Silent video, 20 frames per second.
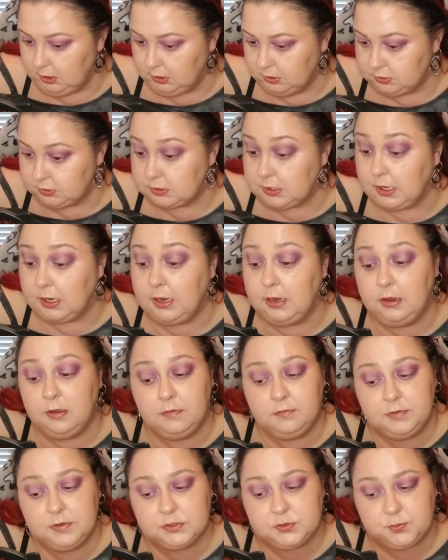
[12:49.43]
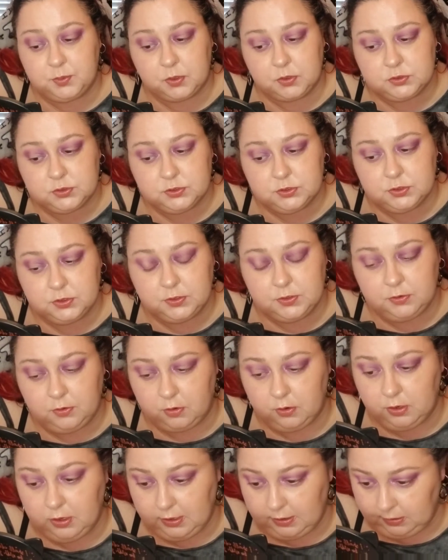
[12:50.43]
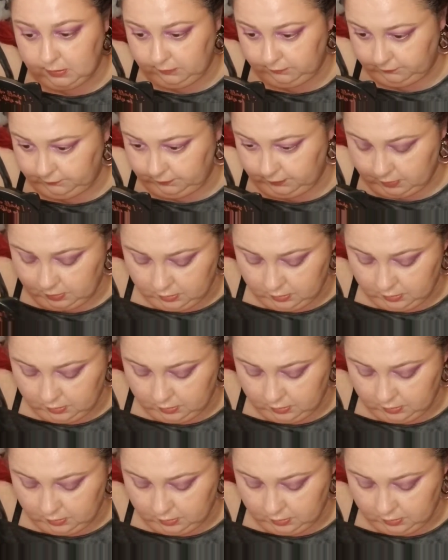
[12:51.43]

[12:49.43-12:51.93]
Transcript: to have this person in our life.